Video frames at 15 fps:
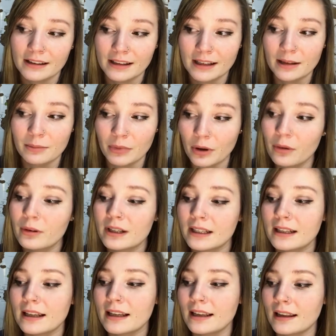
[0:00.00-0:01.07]
keep
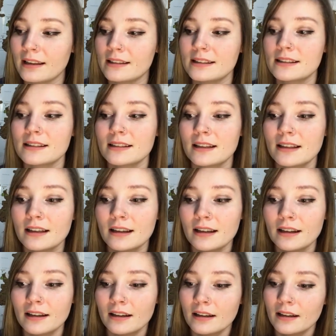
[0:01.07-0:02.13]
going is
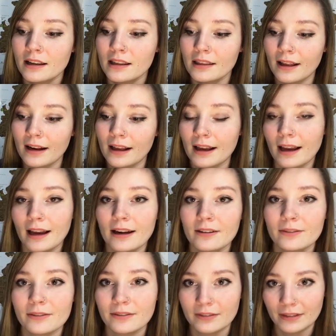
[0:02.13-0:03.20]
that I
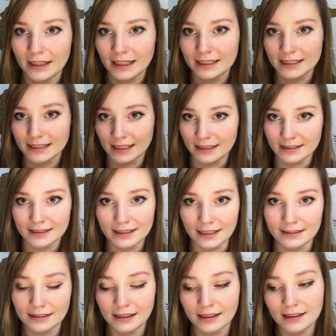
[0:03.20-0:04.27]
have like a set
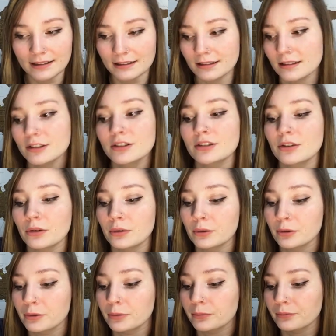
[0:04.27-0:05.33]
deadline.
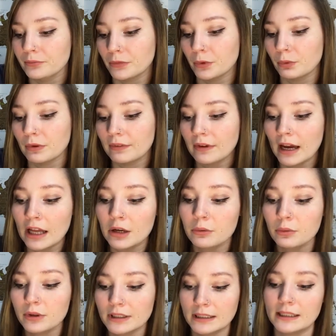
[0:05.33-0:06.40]
So we've kind of
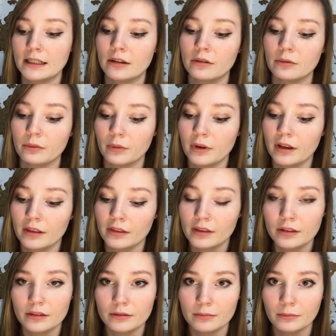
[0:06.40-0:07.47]
worked it out with
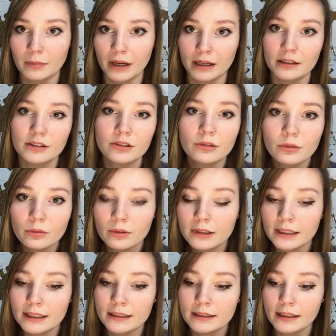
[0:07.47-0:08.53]
my
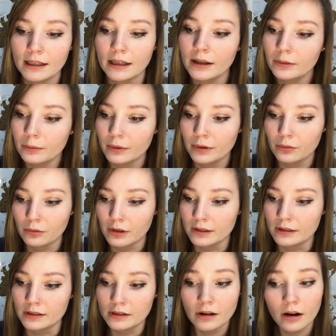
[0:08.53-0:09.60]
schooling and with
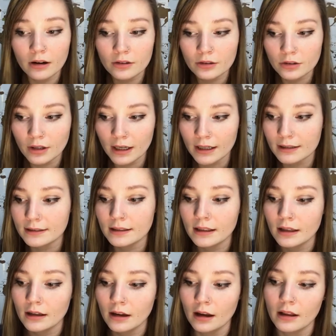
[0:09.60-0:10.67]
Ross's contract
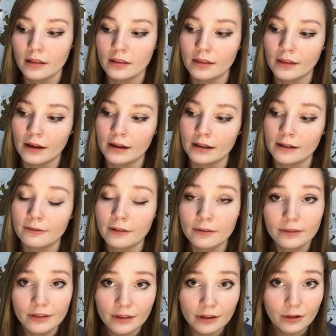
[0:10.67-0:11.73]
that if
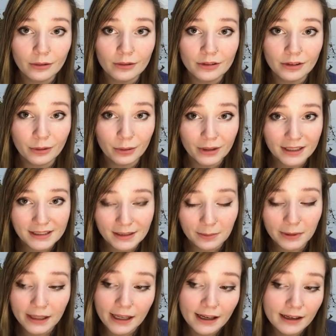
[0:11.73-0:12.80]
everything goes according to
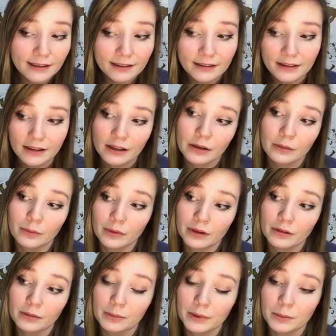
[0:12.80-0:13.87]
plan,
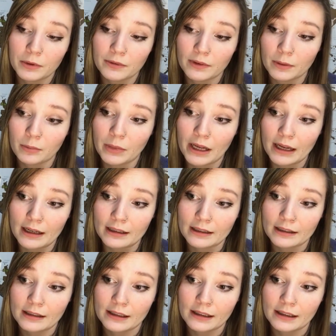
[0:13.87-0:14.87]
we'll be moving back